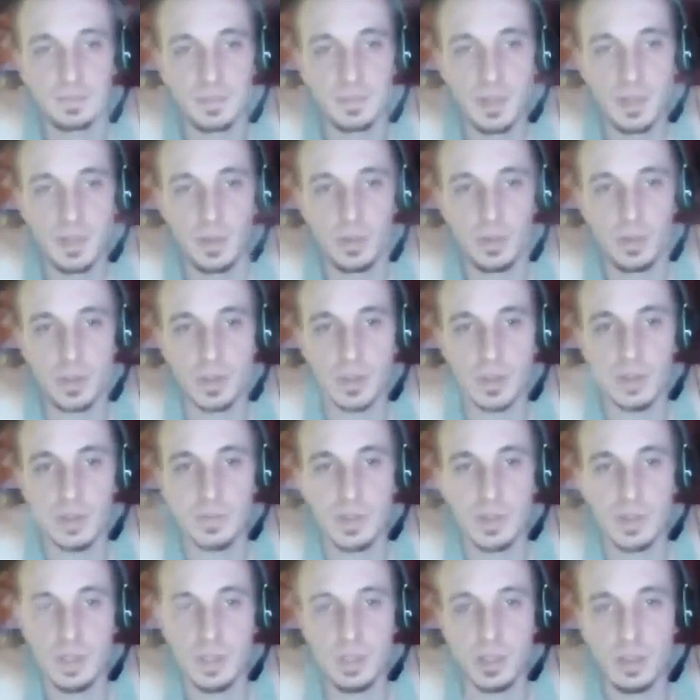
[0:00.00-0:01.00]
Which
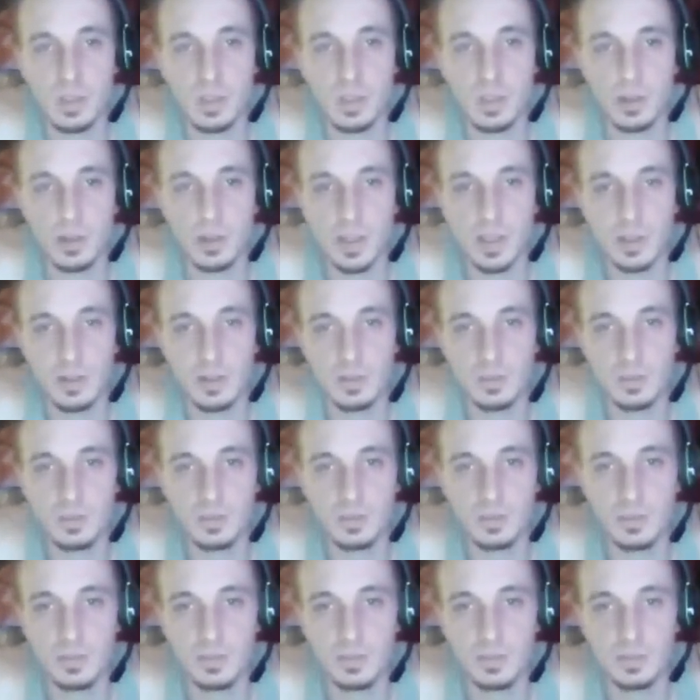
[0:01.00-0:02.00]
lives a lot longer.
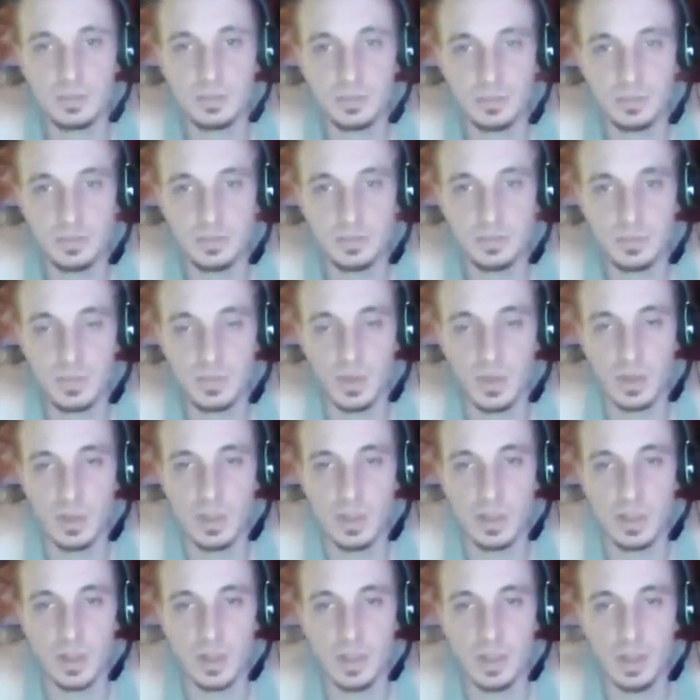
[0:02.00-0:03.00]

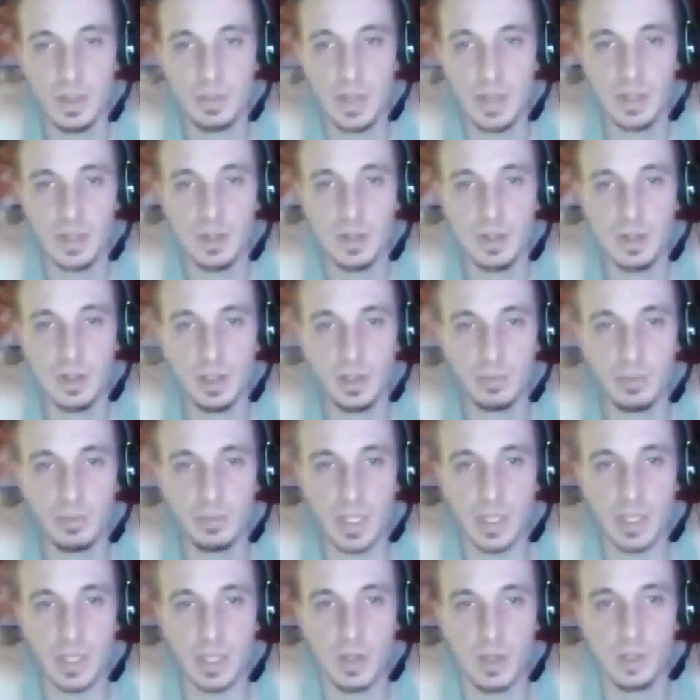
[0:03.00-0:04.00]
They may not
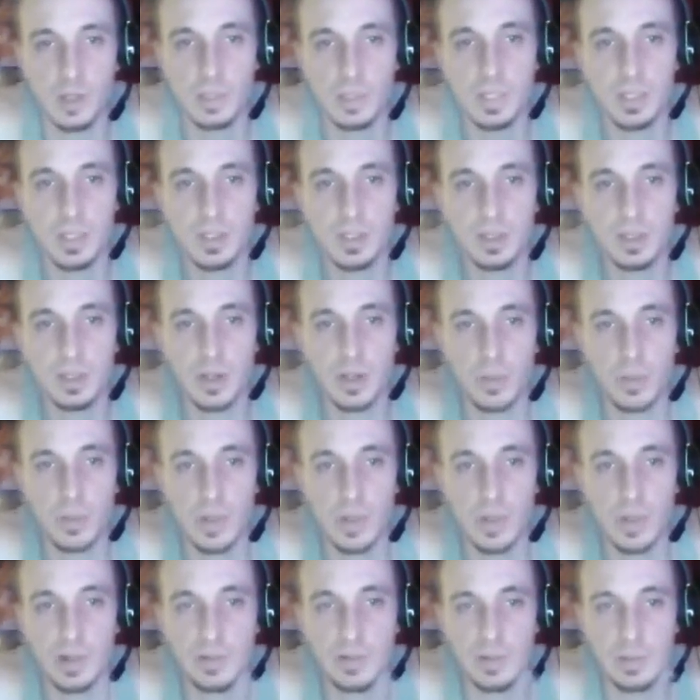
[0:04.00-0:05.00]
be consciously
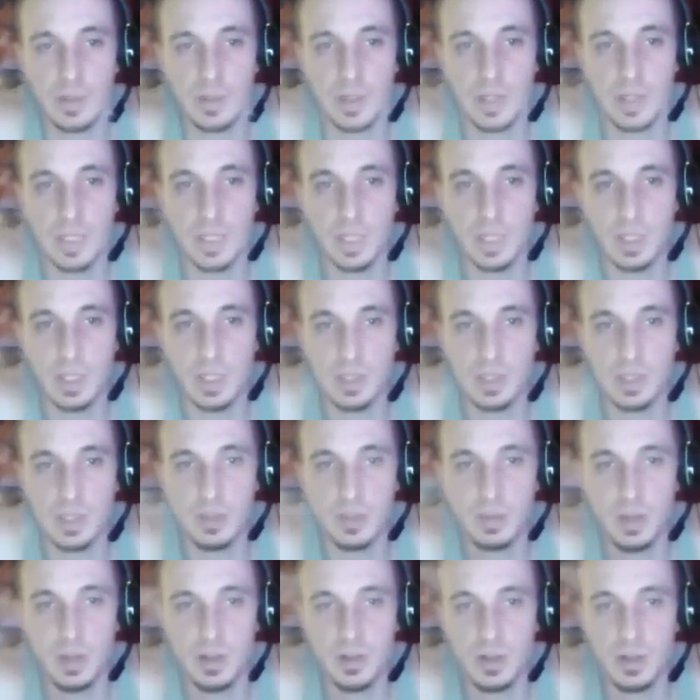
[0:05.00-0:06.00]
aware of it, but they
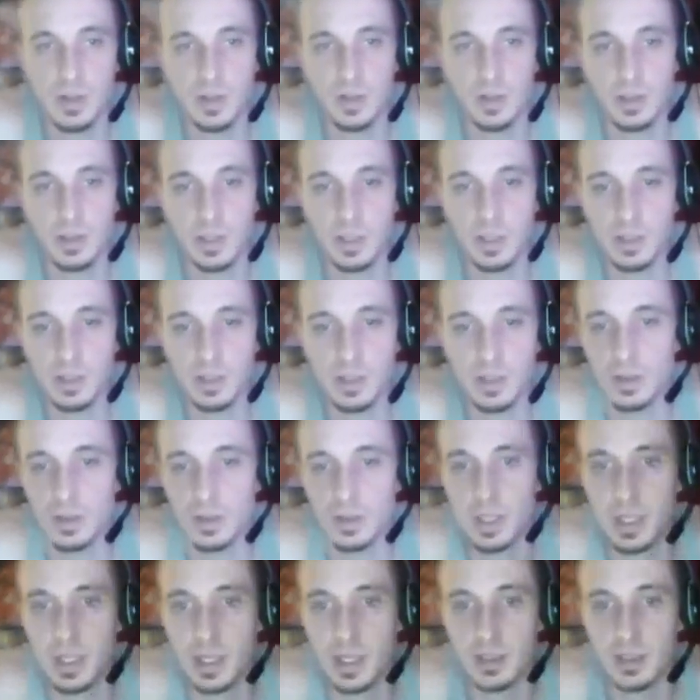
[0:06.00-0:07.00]
subconsciously are
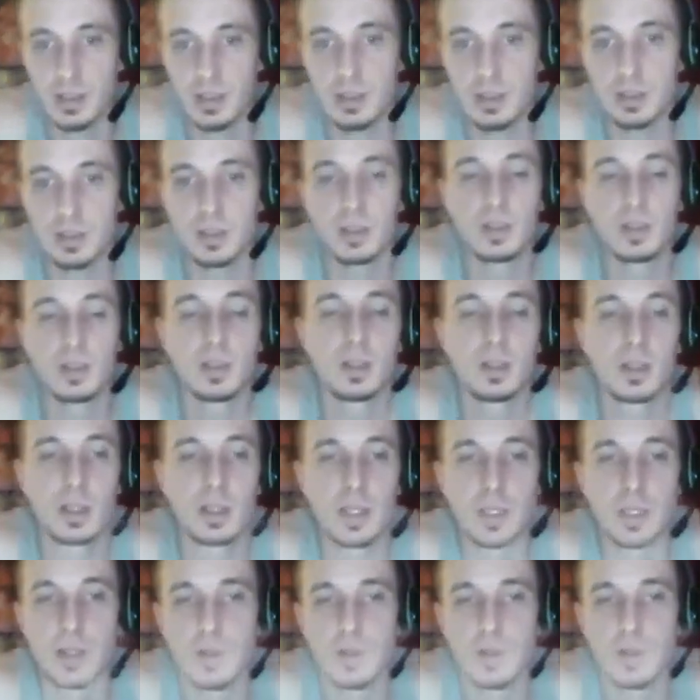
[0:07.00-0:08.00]
connected
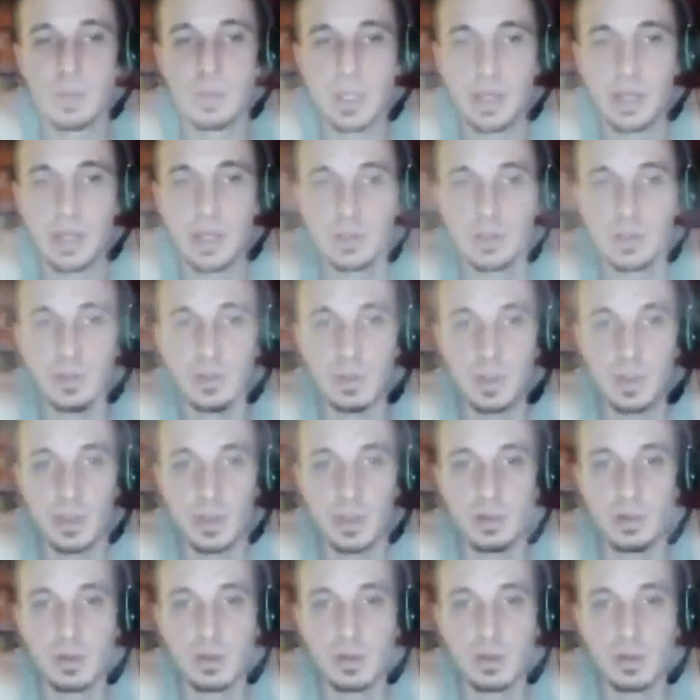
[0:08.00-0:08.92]
and know they have a job to do.